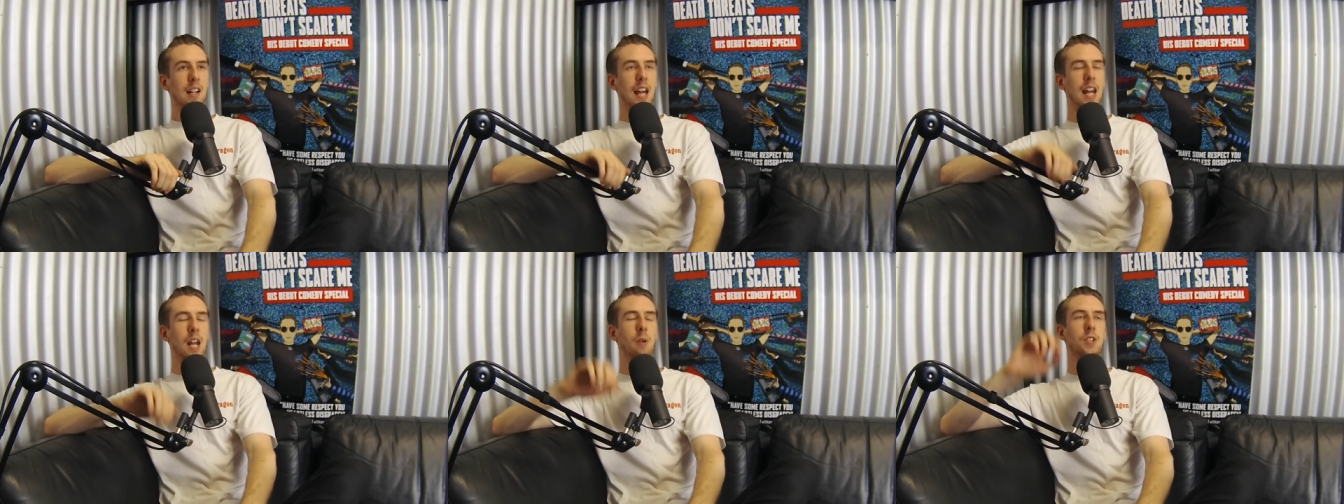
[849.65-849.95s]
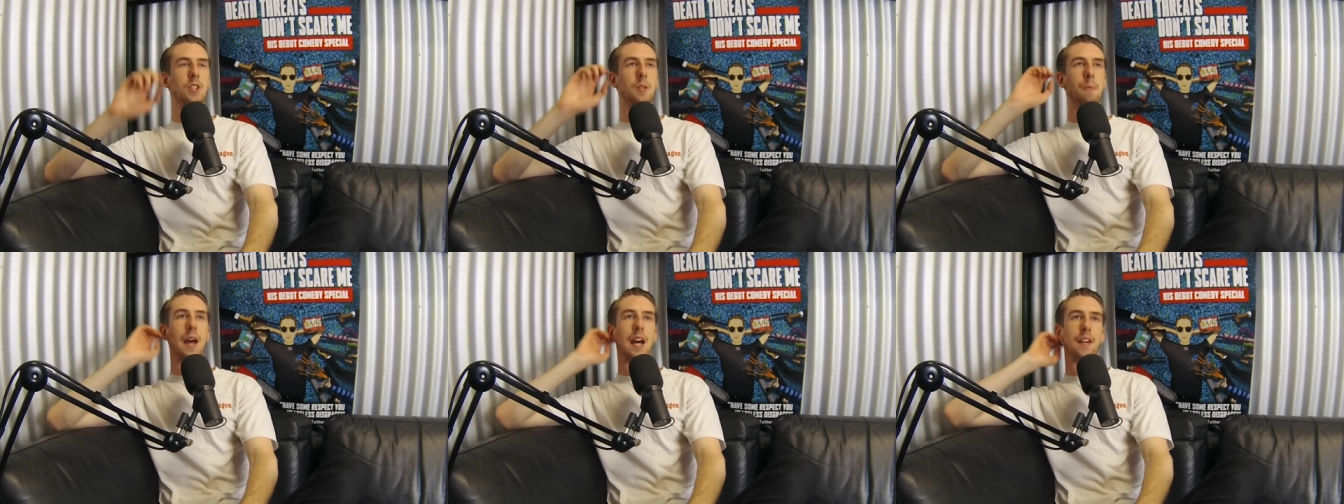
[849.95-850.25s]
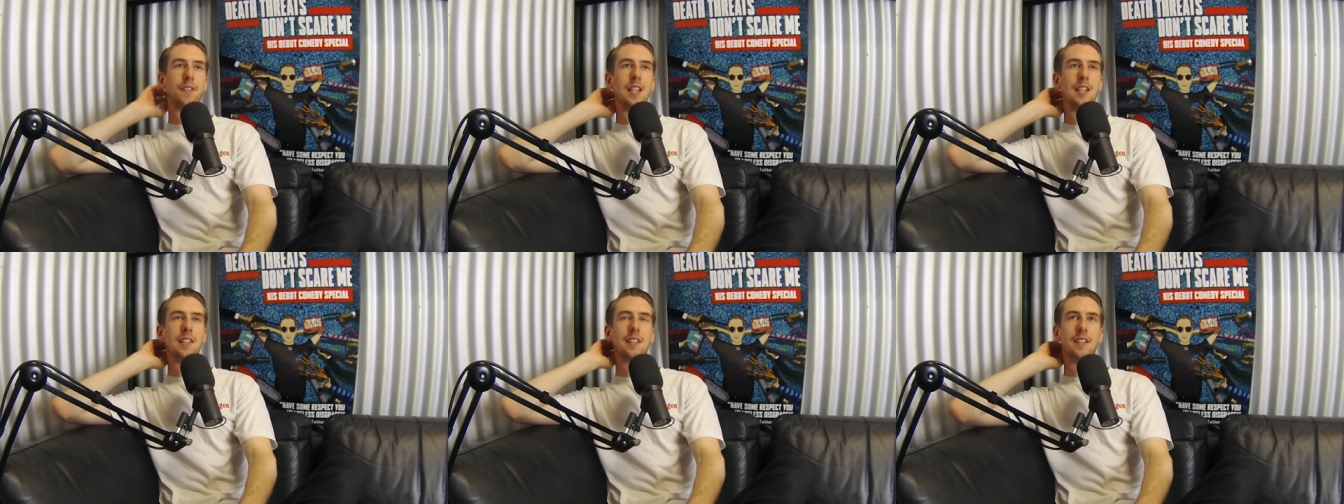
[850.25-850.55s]
and it was
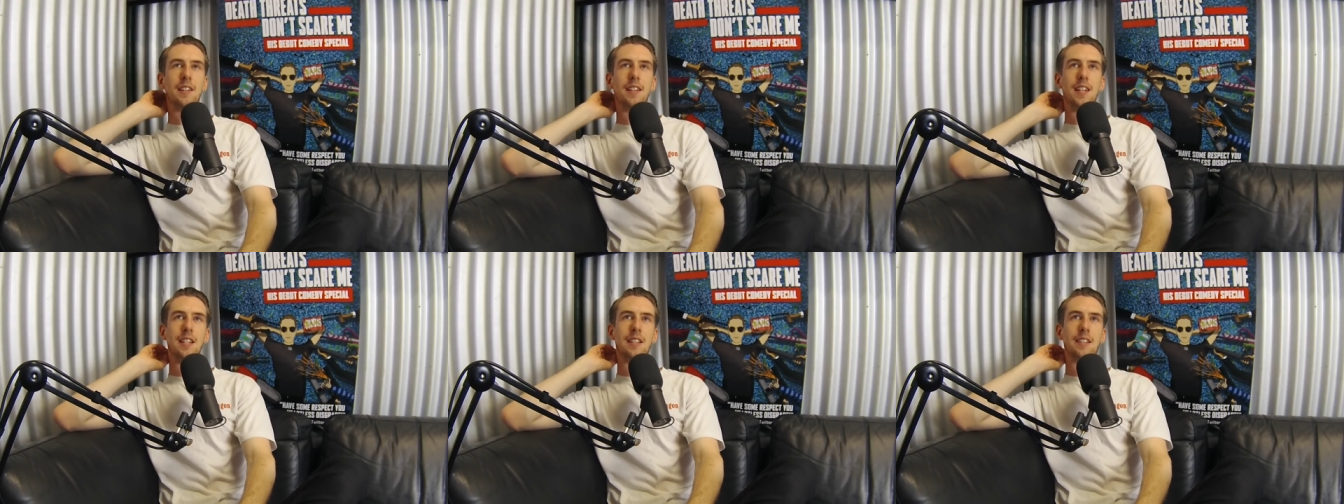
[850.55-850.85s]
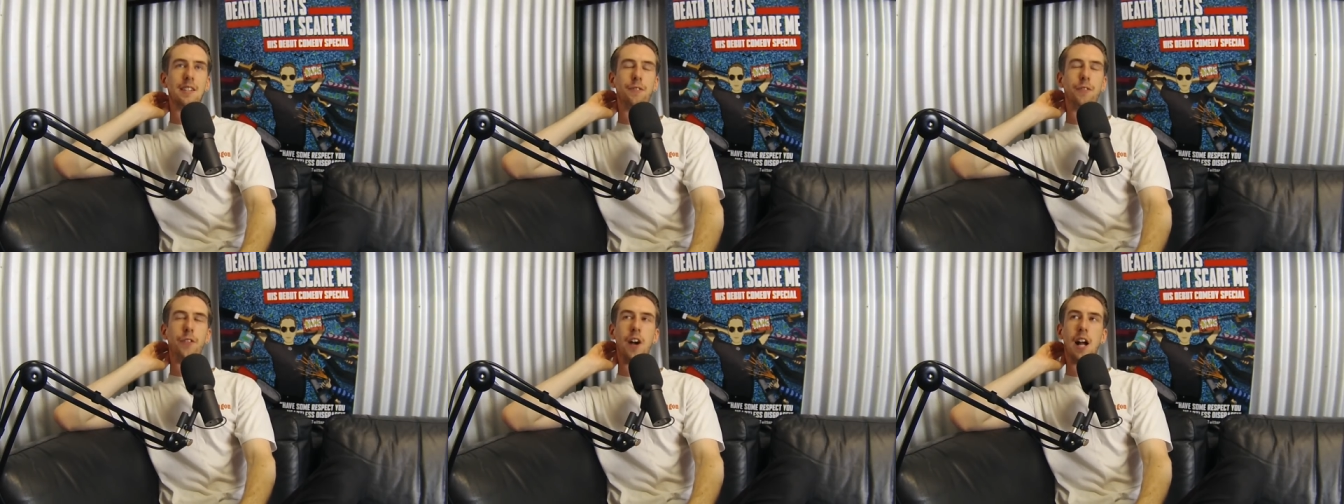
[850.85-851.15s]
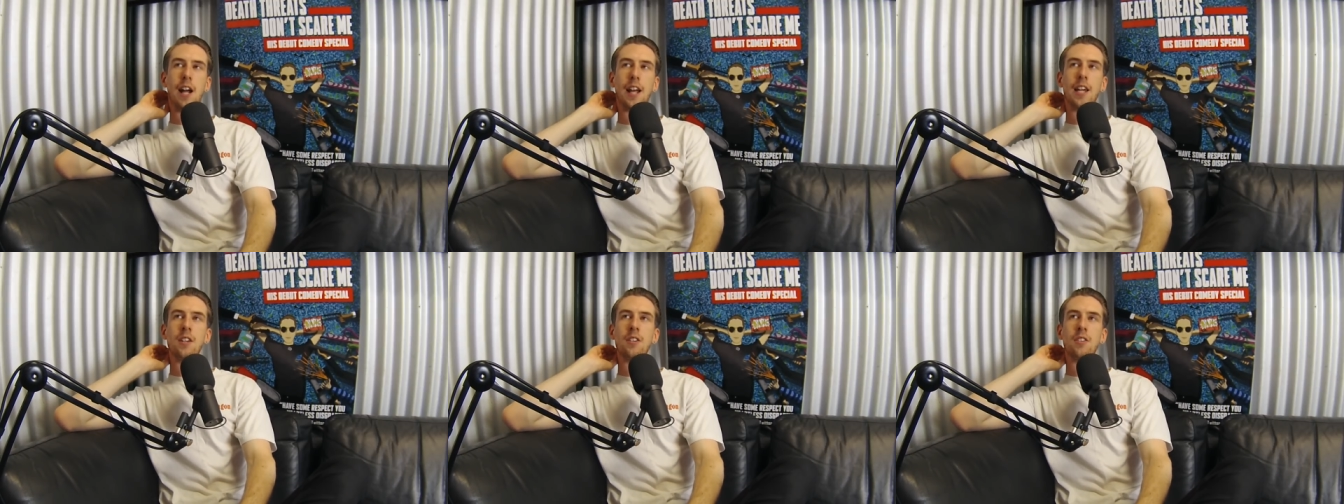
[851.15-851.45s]
about this this
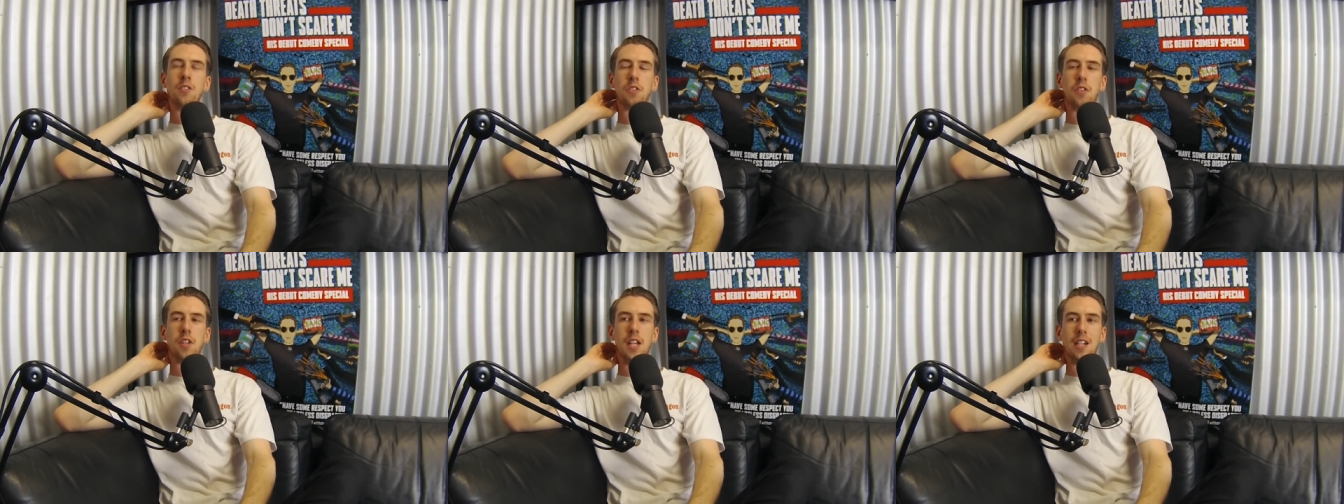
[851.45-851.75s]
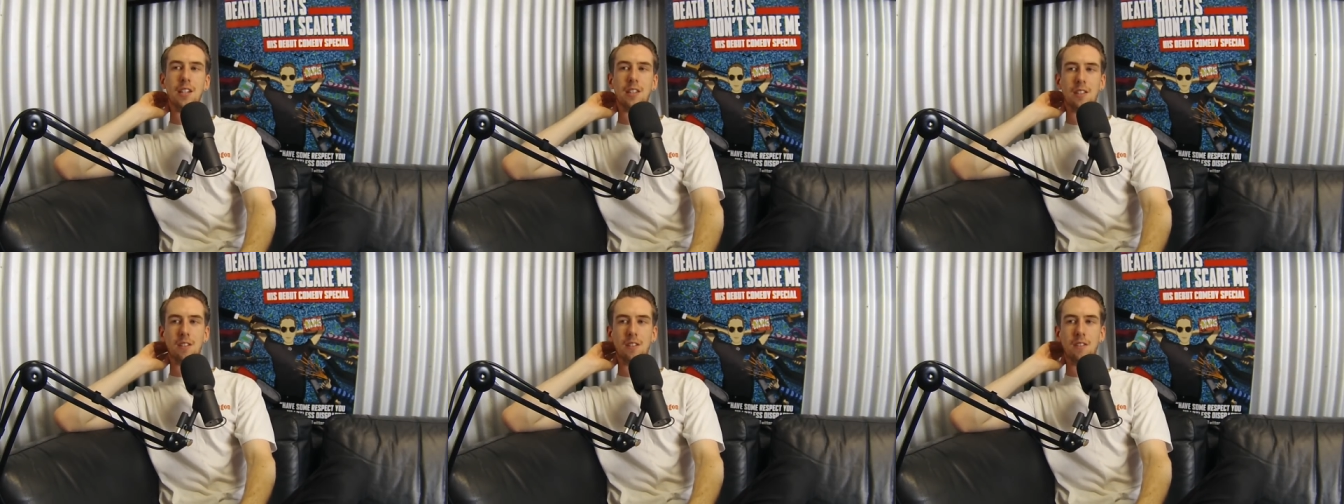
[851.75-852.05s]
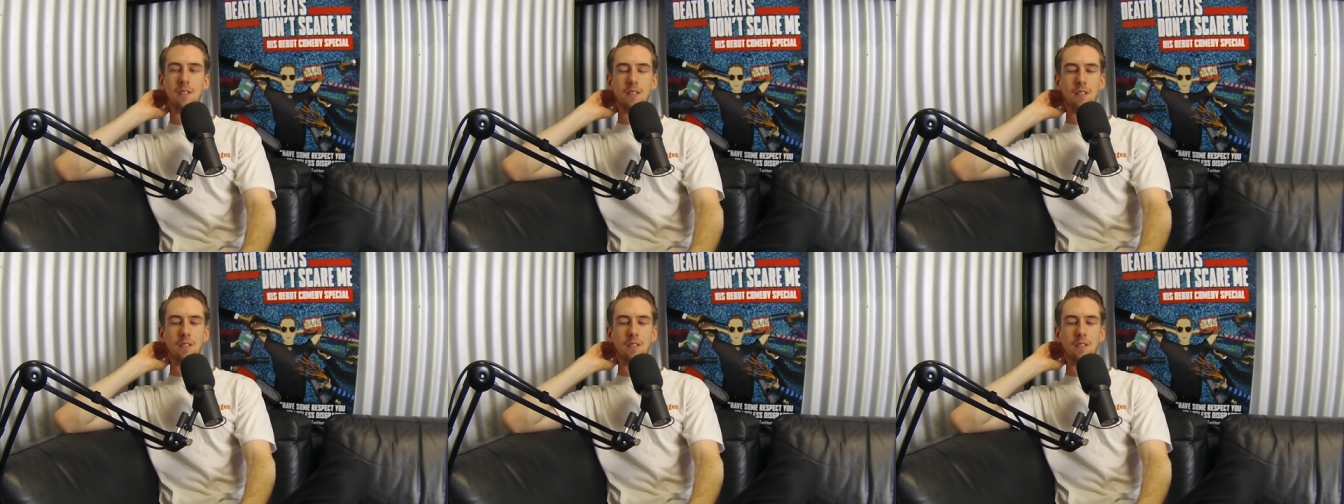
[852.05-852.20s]
fucking this